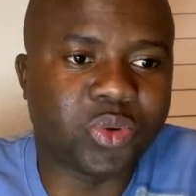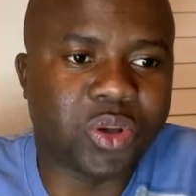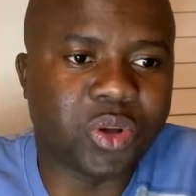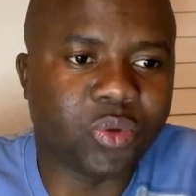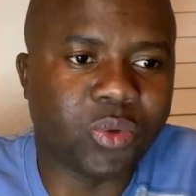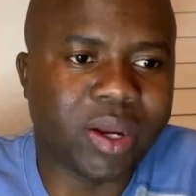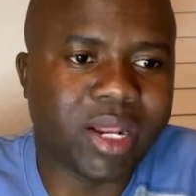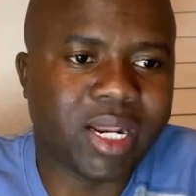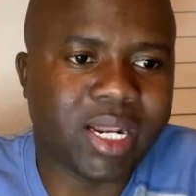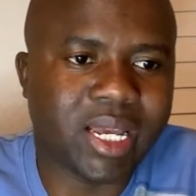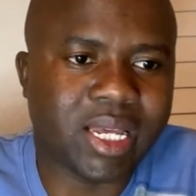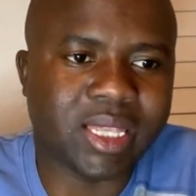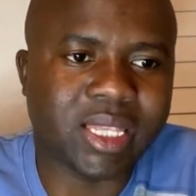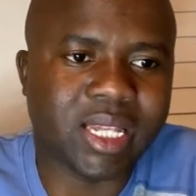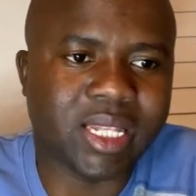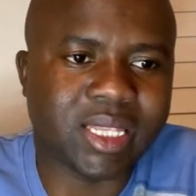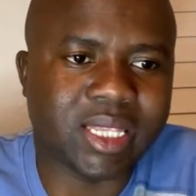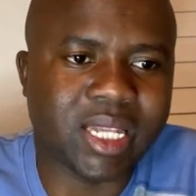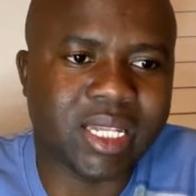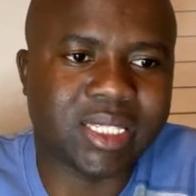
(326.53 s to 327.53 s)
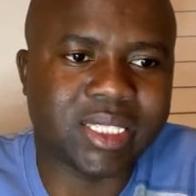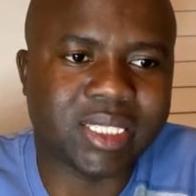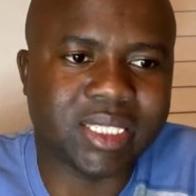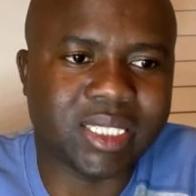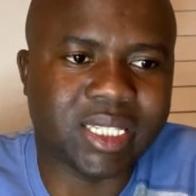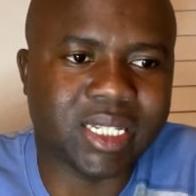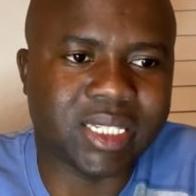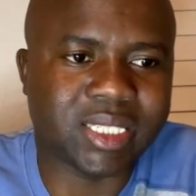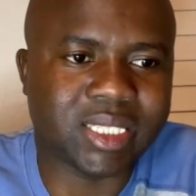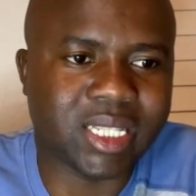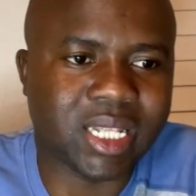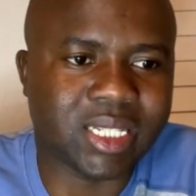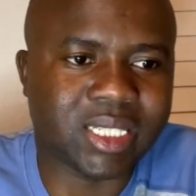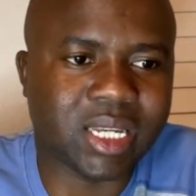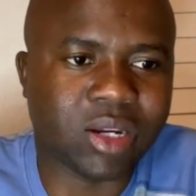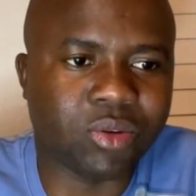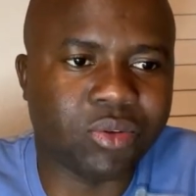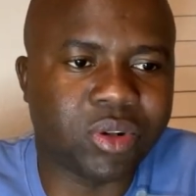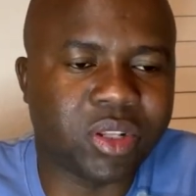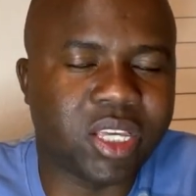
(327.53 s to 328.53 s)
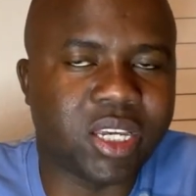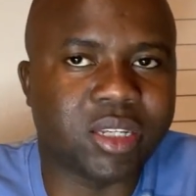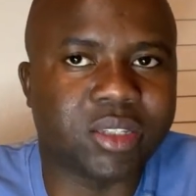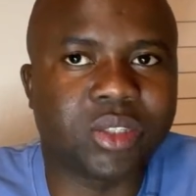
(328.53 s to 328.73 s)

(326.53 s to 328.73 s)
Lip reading: well, and that's a good thing.